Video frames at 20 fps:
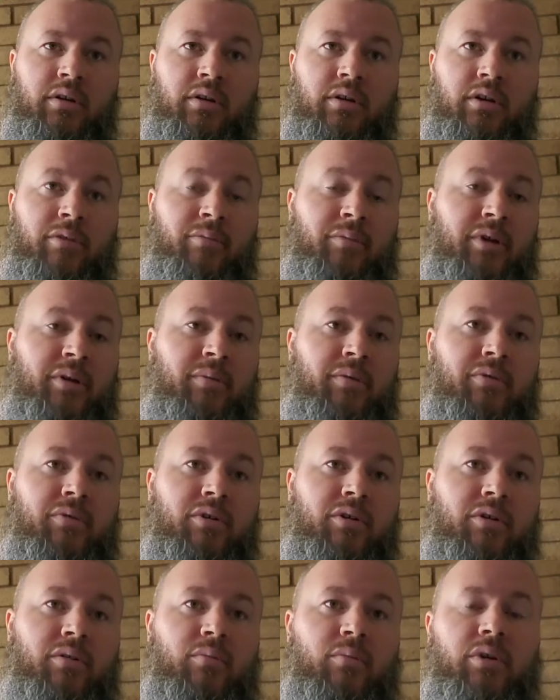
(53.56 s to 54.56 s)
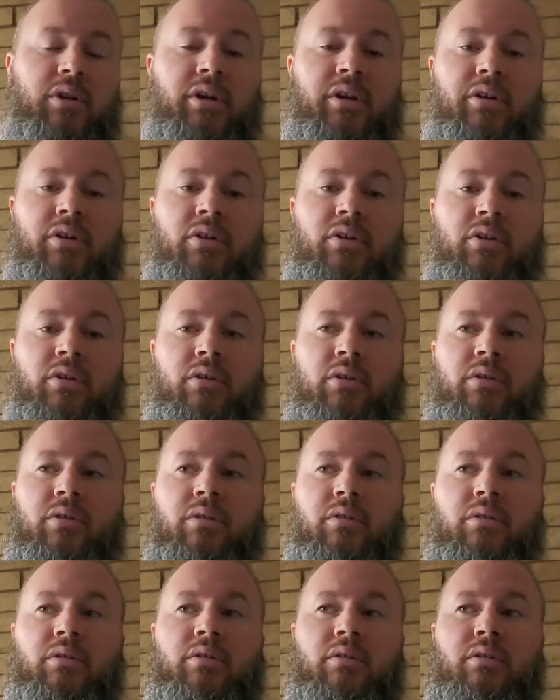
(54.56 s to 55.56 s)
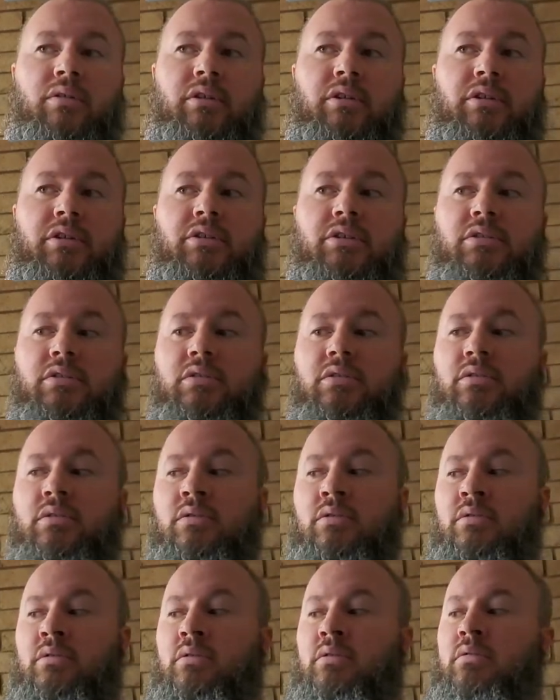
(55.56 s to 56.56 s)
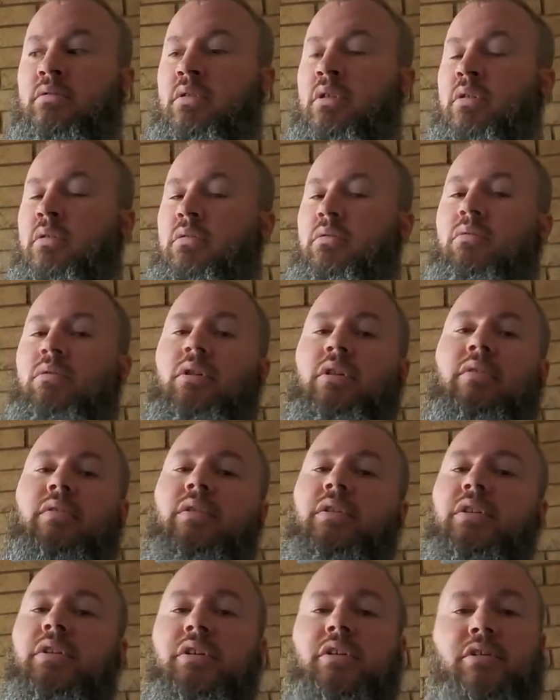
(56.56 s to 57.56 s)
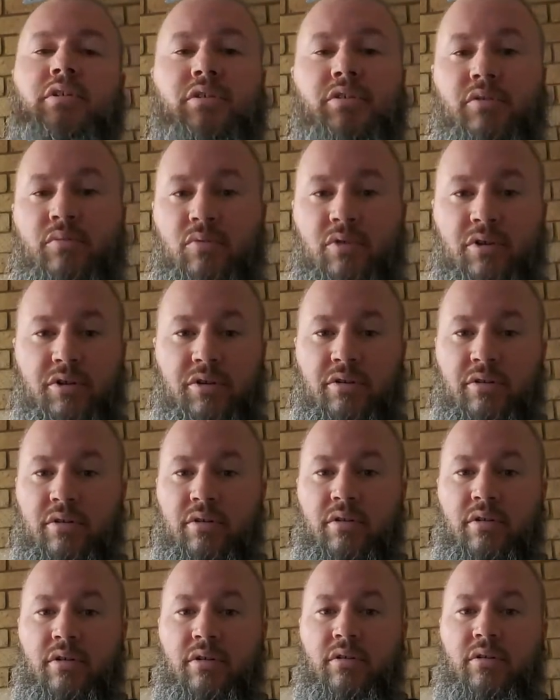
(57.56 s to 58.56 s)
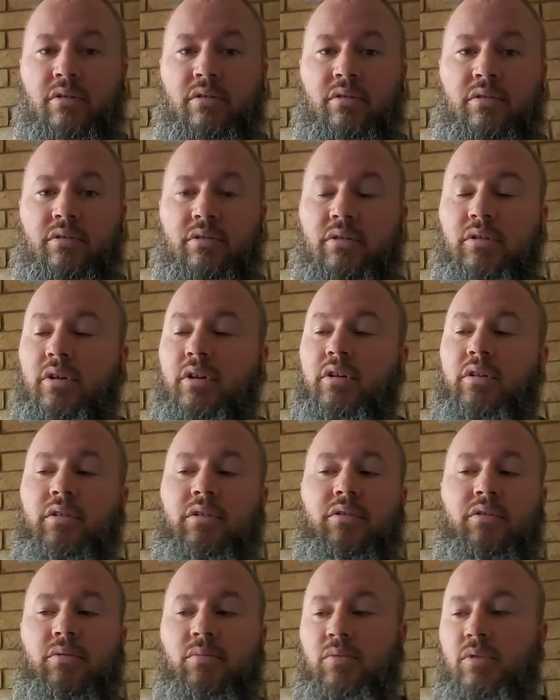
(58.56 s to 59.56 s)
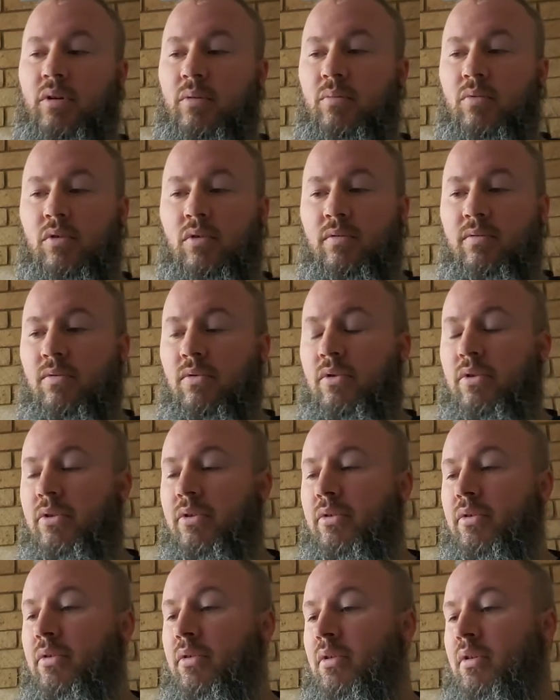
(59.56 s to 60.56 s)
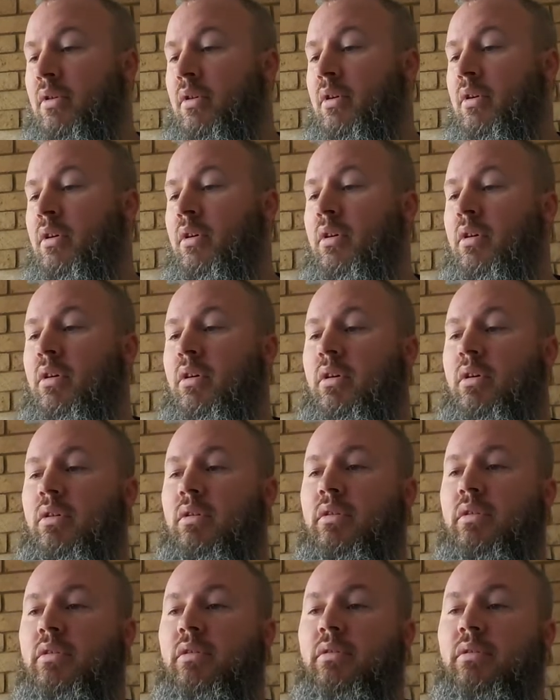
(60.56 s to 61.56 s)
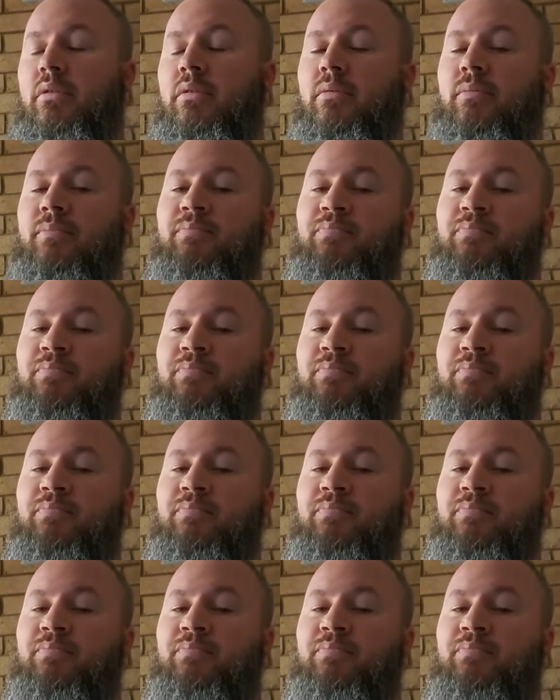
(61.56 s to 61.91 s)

I might be wrong, but I heard it's whatever condition you bring your car, they're not going to do the prep work for you. So